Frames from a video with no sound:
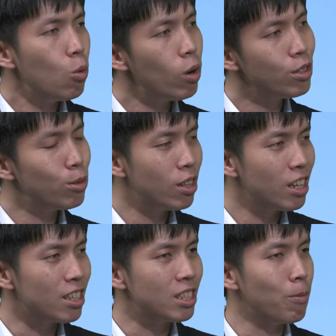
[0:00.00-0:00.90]
what do you
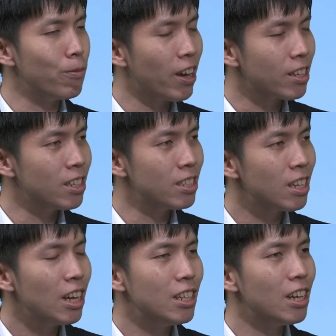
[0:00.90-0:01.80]
think are some
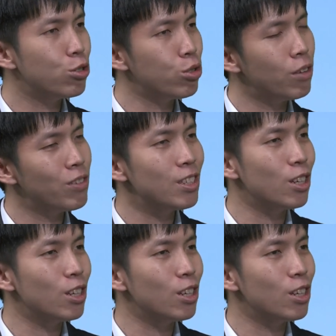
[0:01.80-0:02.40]
factors that are driving